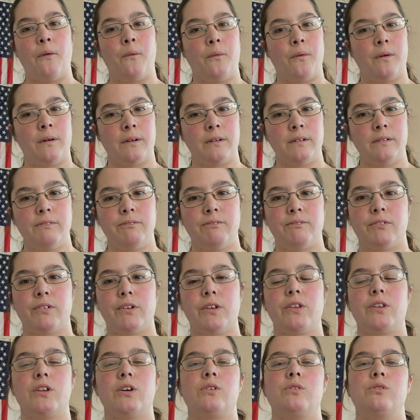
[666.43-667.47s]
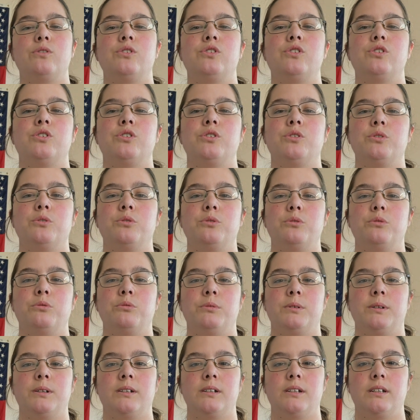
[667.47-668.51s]
or for those
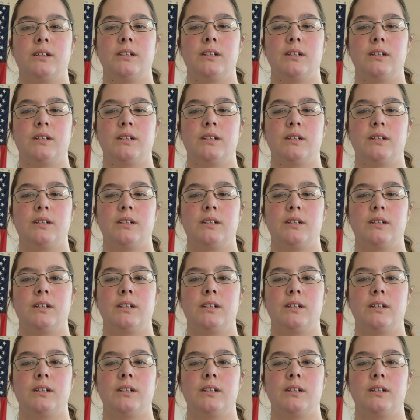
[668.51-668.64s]
who